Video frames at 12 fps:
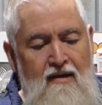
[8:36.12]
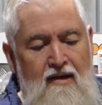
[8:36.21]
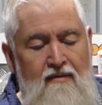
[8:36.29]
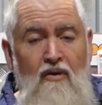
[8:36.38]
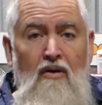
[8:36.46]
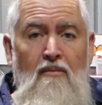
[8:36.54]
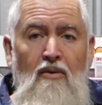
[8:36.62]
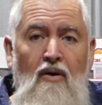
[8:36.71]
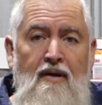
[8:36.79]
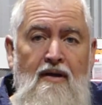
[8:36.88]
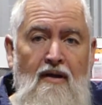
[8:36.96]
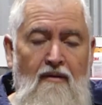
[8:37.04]
And what I
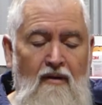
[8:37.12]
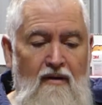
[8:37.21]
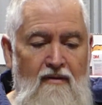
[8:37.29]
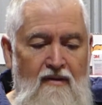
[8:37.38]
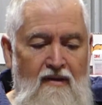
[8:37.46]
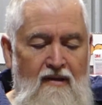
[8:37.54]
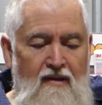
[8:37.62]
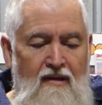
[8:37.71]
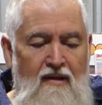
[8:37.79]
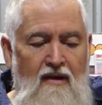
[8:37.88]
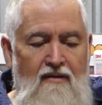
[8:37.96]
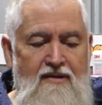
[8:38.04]
might do,
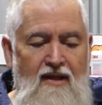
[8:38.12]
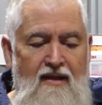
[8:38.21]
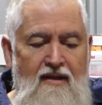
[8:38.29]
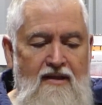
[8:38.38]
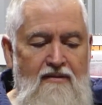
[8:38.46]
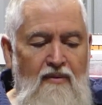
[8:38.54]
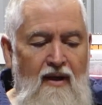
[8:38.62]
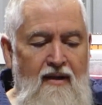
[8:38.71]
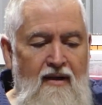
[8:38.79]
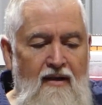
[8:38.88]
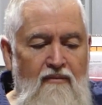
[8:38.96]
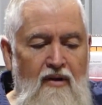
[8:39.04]
I'll set this
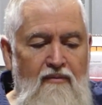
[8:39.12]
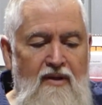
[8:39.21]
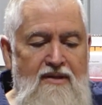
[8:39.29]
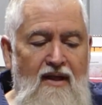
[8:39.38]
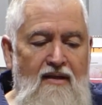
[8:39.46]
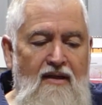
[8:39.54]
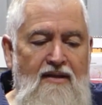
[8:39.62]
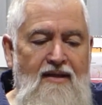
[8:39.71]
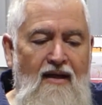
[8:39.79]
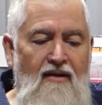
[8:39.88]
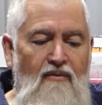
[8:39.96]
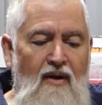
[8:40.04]
one, and when we set this
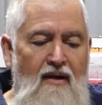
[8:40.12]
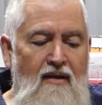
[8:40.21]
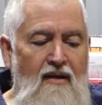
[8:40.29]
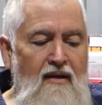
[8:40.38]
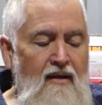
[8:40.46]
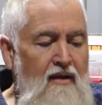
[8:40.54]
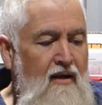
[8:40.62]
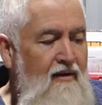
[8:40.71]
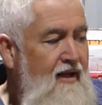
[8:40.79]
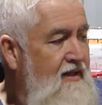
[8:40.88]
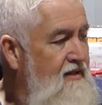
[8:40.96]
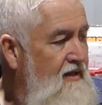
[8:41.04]
other one,
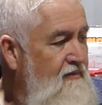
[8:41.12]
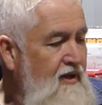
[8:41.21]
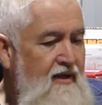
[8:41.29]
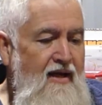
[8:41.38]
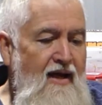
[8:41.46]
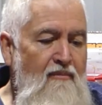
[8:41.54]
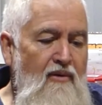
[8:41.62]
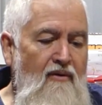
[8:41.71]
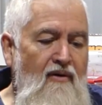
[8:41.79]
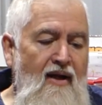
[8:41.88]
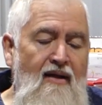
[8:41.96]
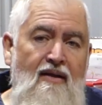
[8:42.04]
I'll actually bring the camera
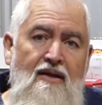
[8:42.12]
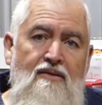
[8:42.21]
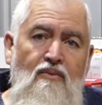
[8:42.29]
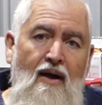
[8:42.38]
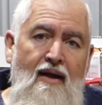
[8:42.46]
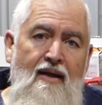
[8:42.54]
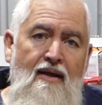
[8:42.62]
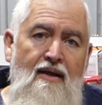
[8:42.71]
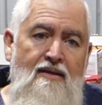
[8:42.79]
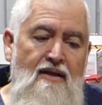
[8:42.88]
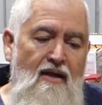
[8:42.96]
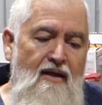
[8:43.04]
around this way
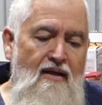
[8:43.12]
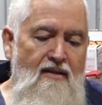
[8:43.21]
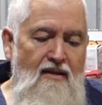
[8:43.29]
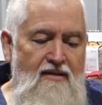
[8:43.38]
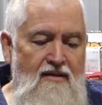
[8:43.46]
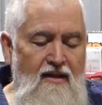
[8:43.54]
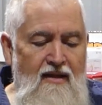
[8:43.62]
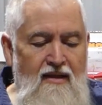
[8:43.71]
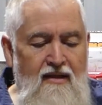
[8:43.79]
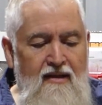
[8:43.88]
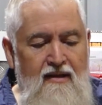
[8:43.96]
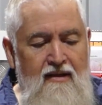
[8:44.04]
here so you can just
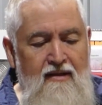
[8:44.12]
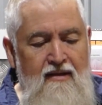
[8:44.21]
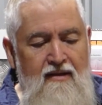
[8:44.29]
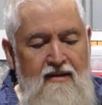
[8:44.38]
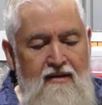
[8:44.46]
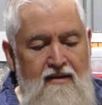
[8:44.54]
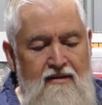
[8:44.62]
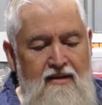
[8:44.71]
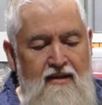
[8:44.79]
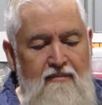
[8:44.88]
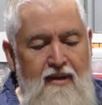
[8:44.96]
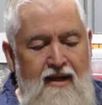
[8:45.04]
see
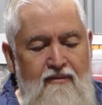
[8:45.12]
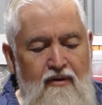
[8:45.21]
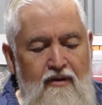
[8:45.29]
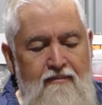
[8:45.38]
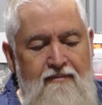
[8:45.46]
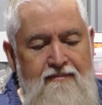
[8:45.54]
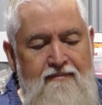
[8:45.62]
the back room.